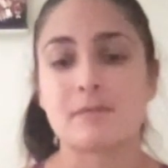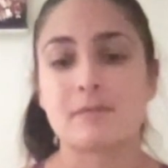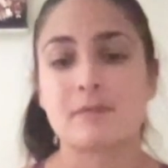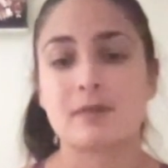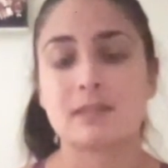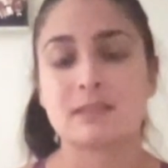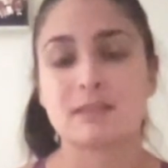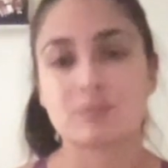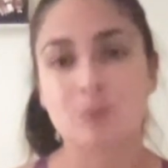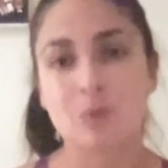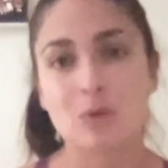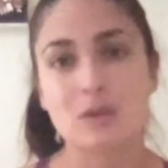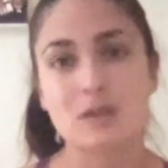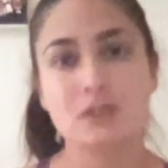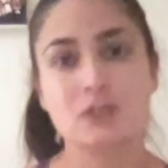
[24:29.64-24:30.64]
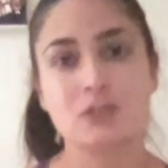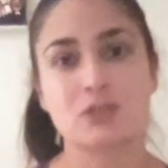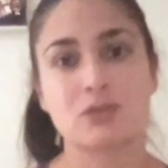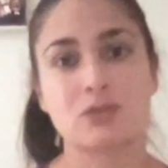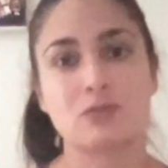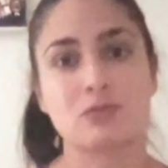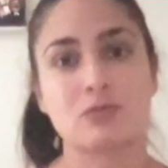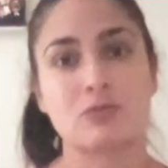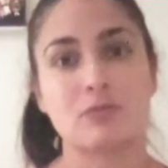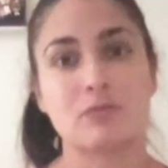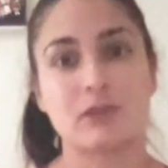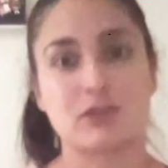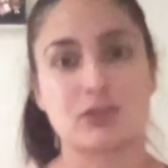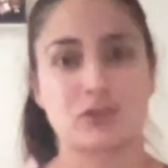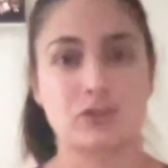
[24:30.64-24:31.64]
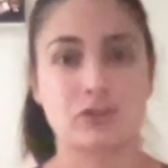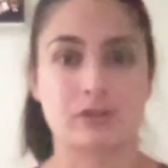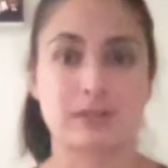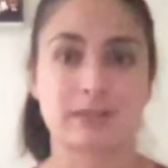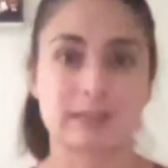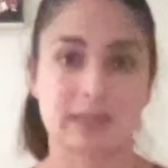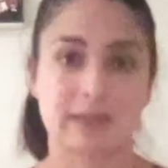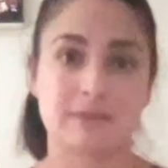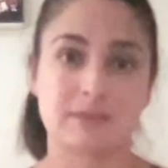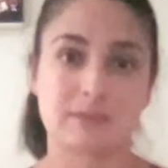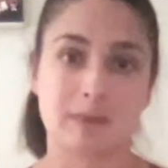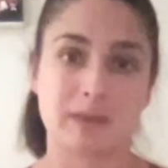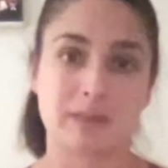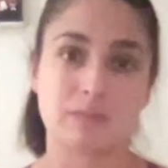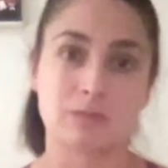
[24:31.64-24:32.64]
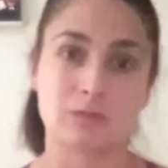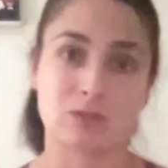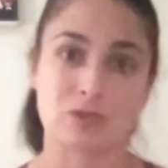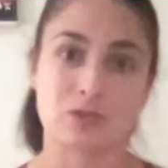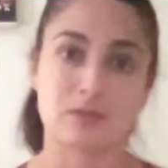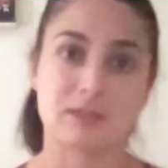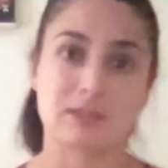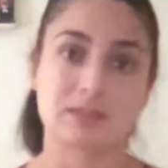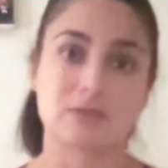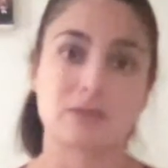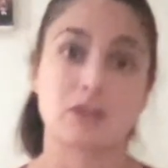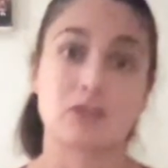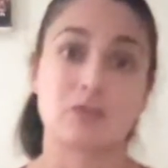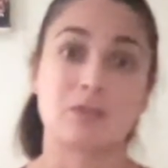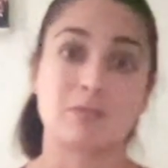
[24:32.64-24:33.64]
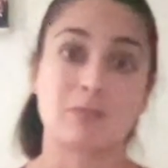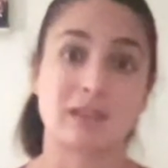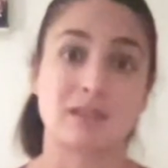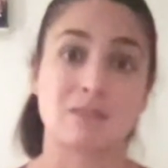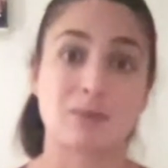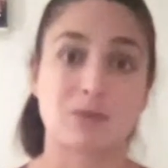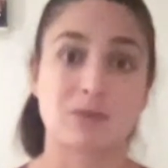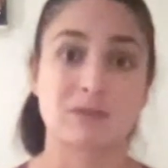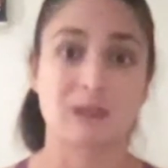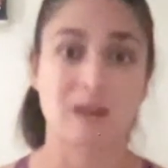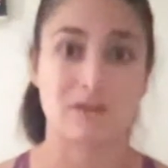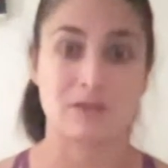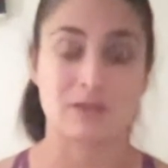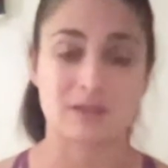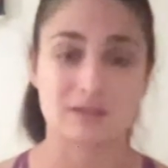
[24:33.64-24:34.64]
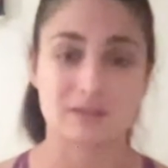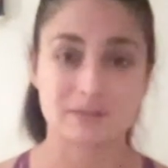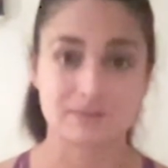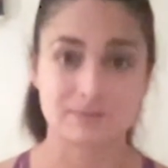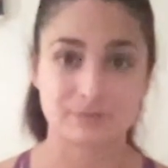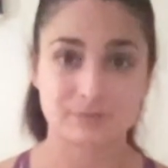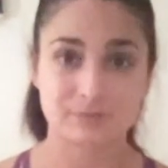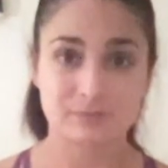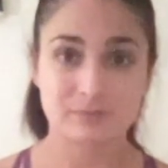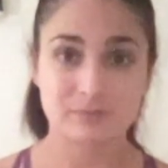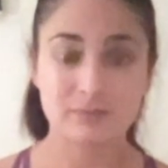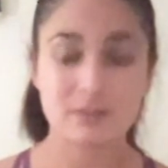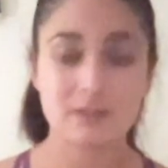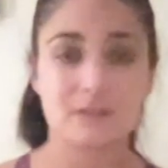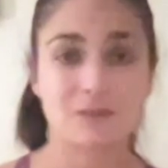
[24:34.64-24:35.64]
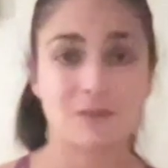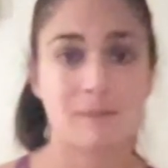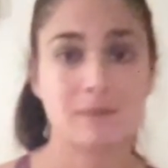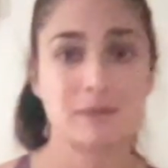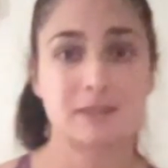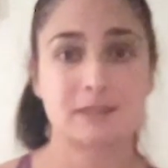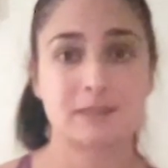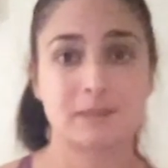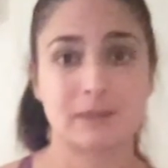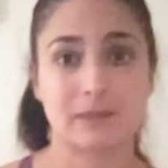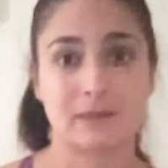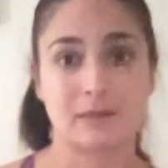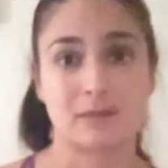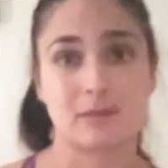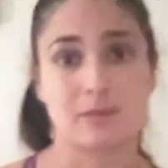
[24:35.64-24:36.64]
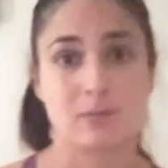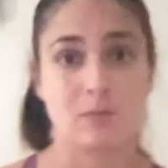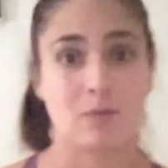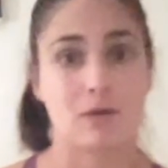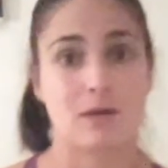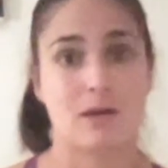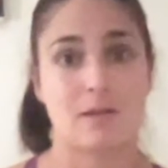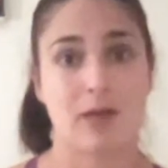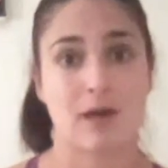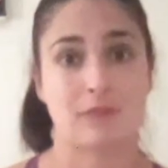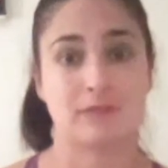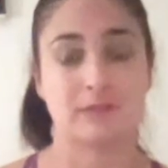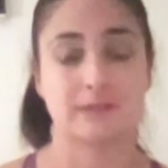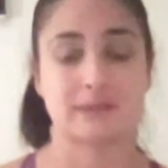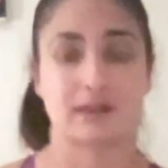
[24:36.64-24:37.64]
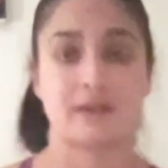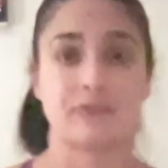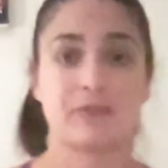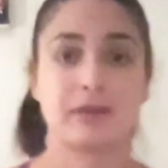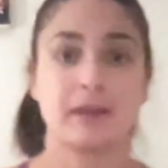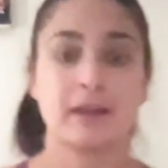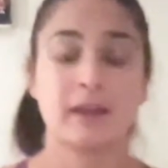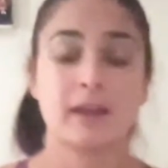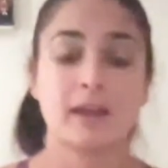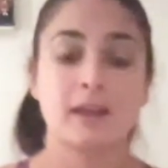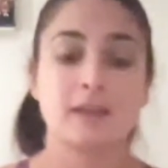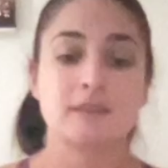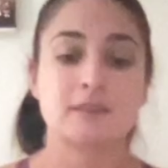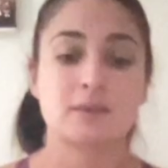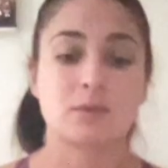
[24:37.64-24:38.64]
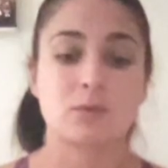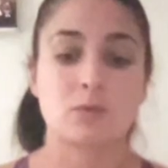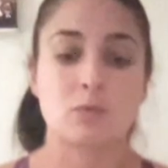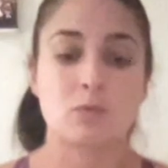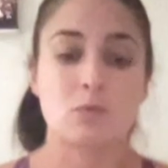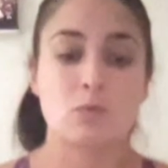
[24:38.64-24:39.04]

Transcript: it's important to make sure you're in a safe space when you do this so that you can make the most out of this. So I'm going to explain a little bit more about this stuff. So